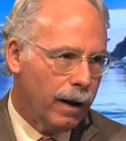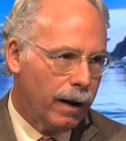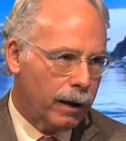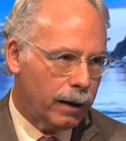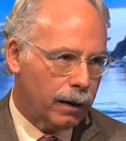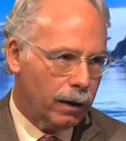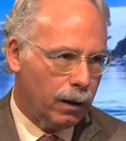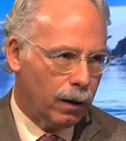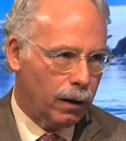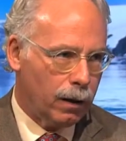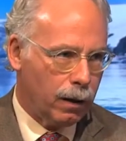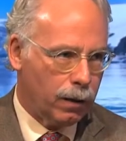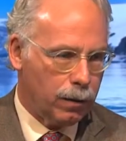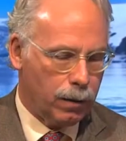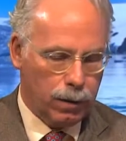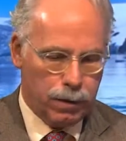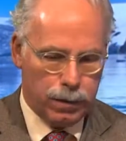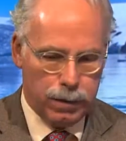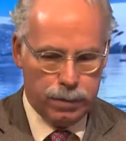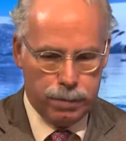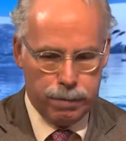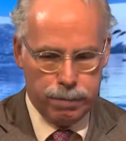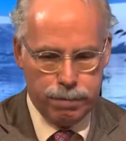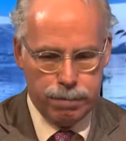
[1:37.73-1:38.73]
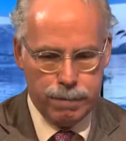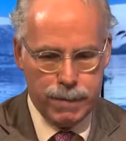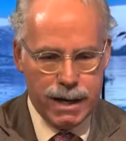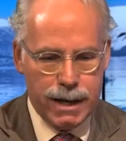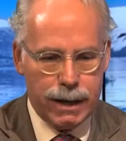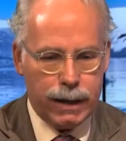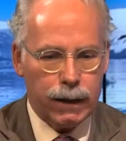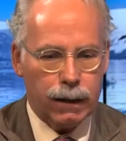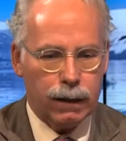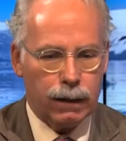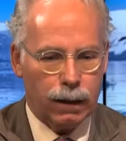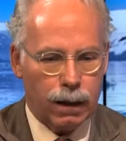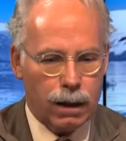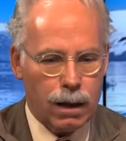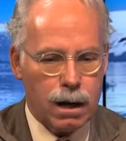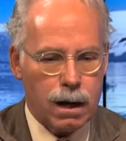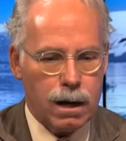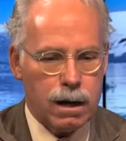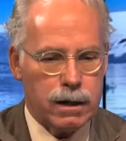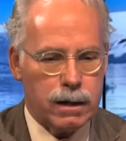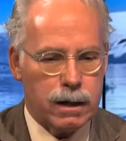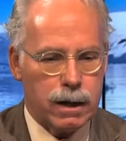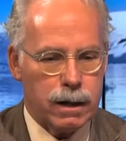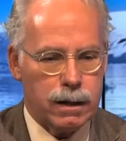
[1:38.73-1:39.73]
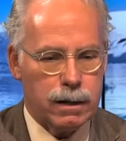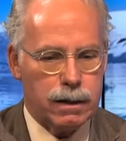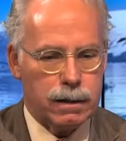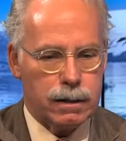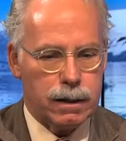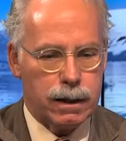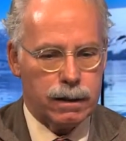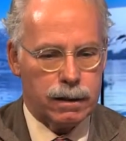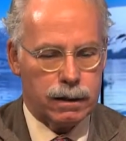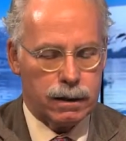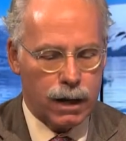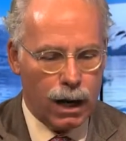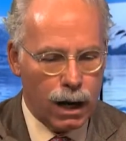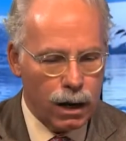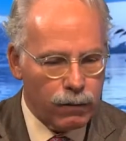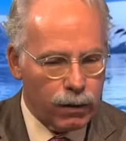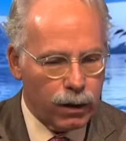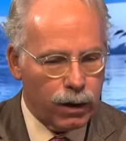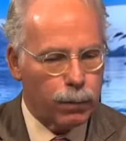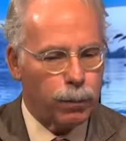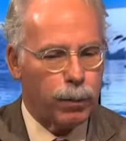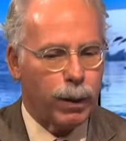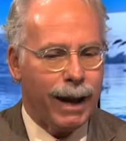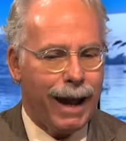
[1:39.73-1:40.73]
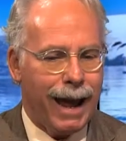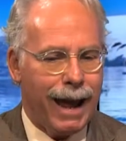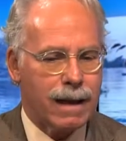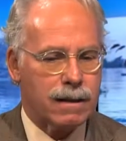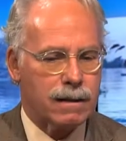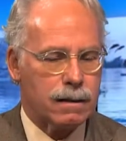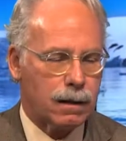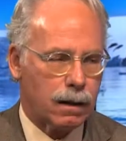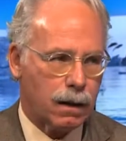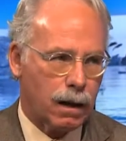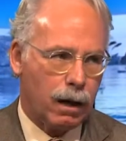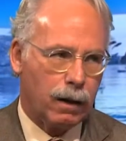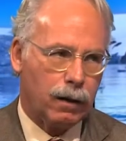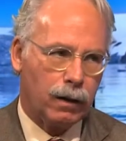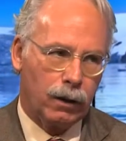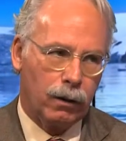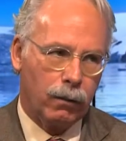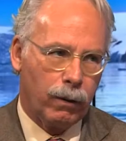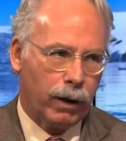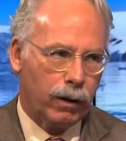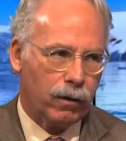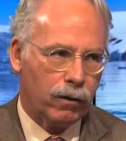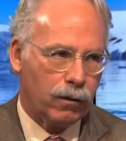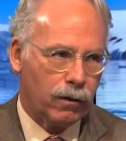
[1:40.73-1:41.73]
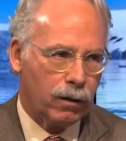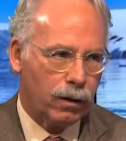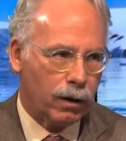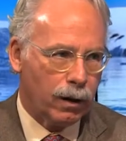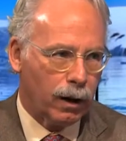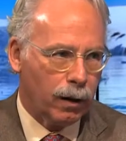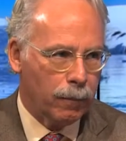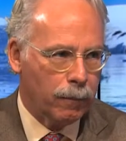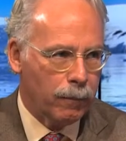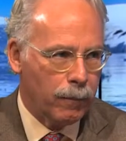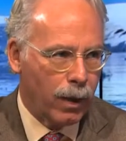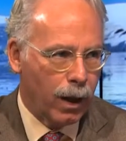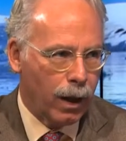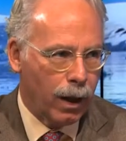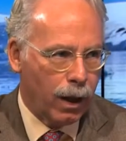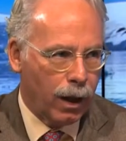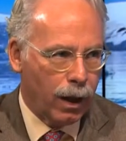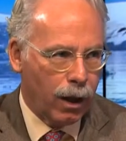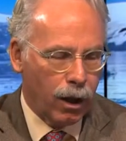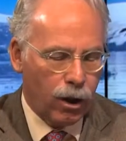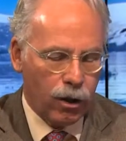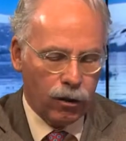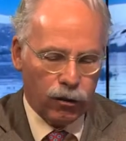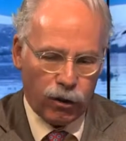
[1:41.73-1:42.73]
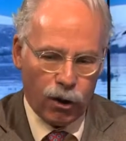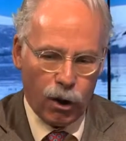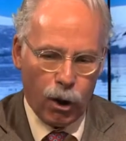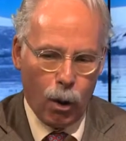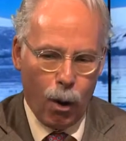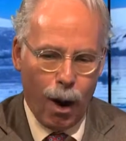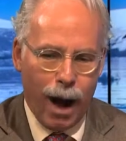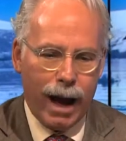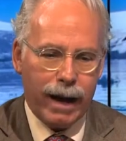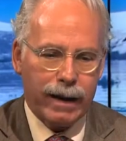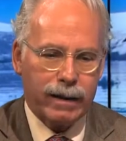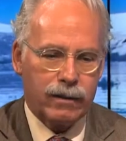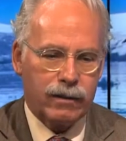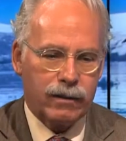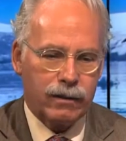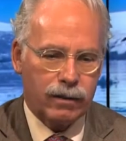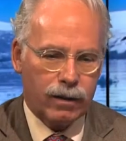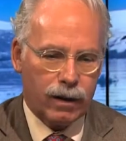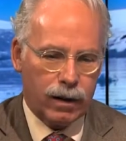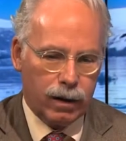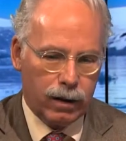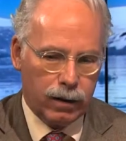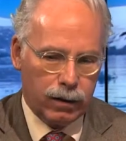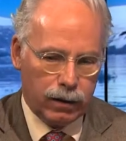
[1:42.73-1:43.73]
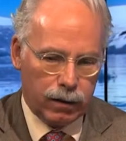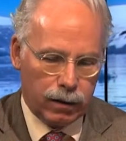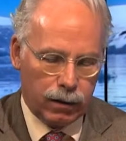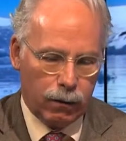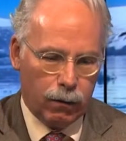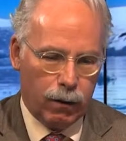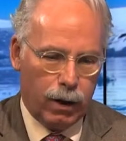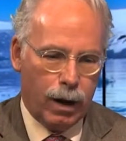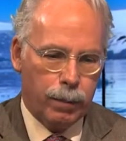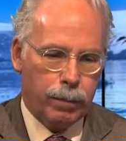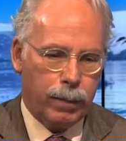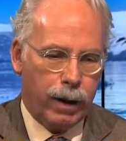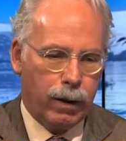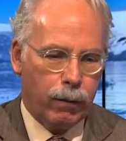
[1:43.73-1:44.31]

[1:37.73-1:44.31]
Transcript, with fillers: You know, the, the media at large has, has covered it but hasn't gotten to ground zero. So I started to go up.